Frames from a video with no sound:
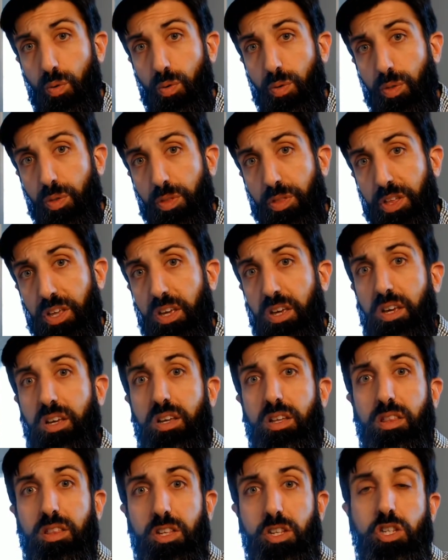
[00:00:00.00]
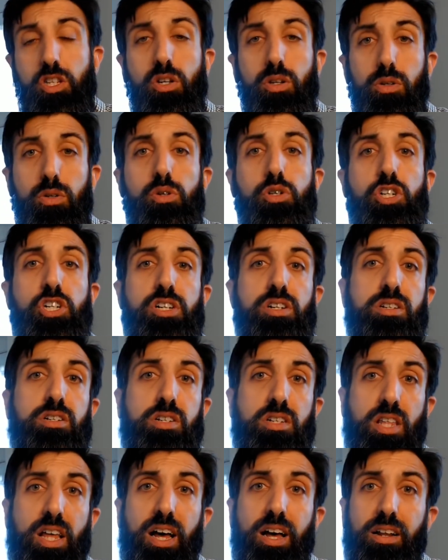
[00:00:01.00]
the solutions
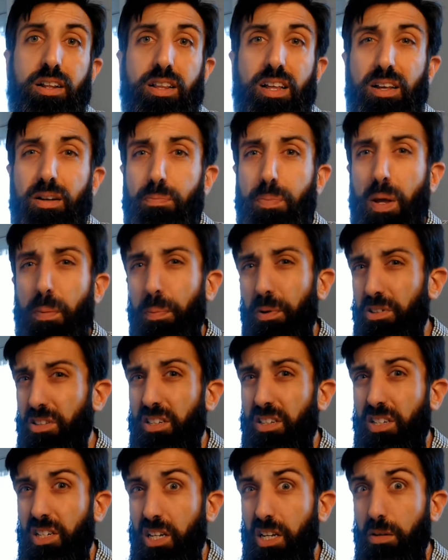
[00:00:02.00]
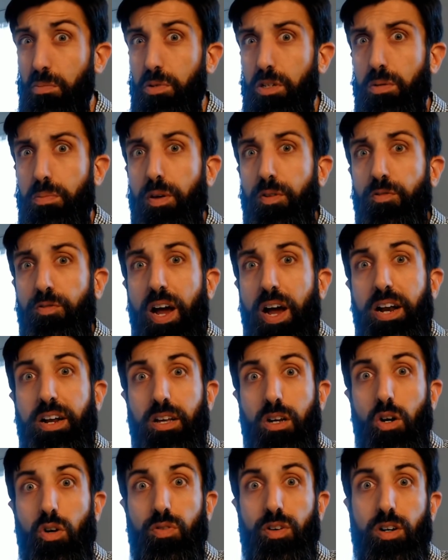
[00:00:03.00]
that people seem to be fighting
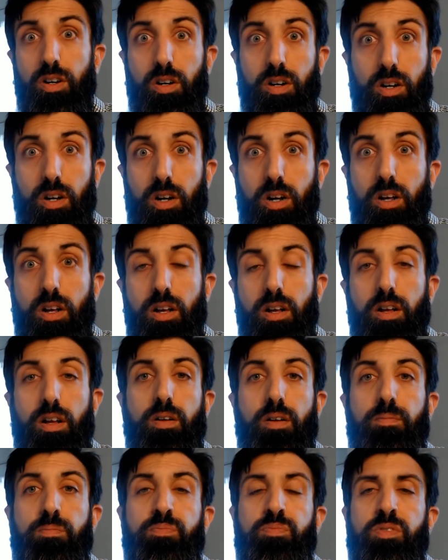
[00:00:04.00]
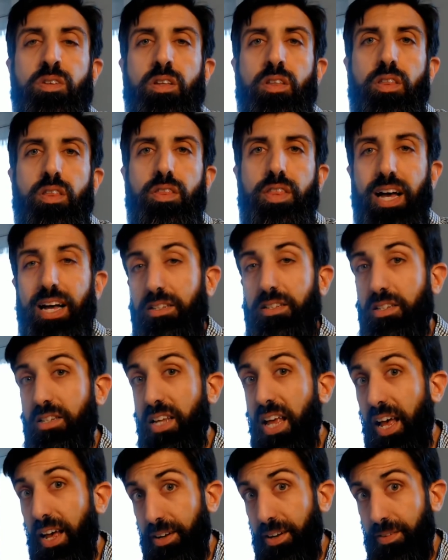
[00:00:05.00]
over. That
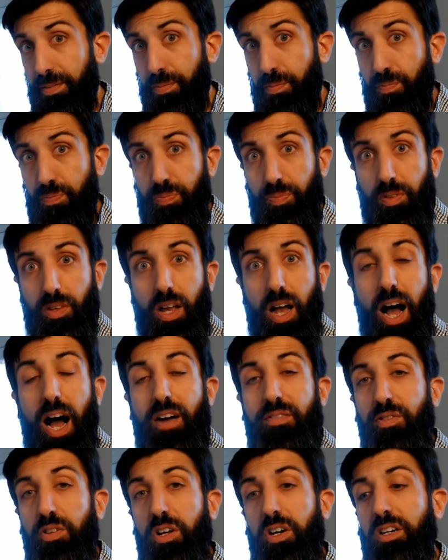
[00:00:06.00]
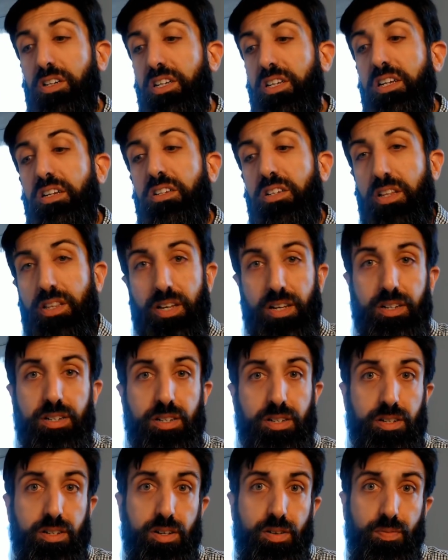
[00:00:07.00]
said, I've looked into
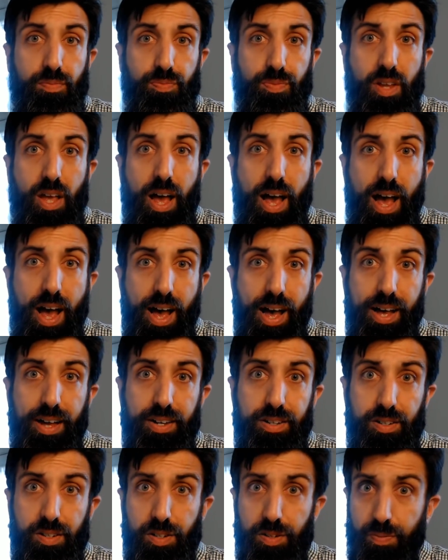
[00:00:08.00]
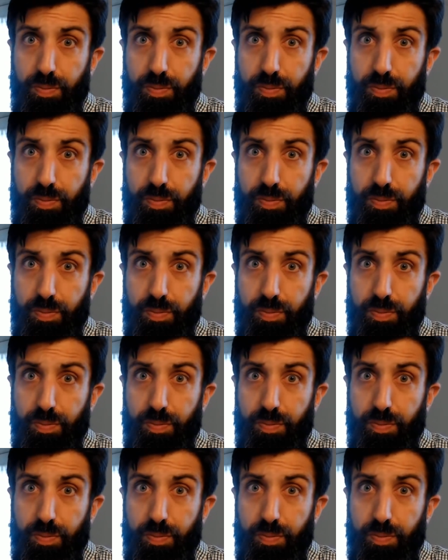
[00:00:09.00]
this, and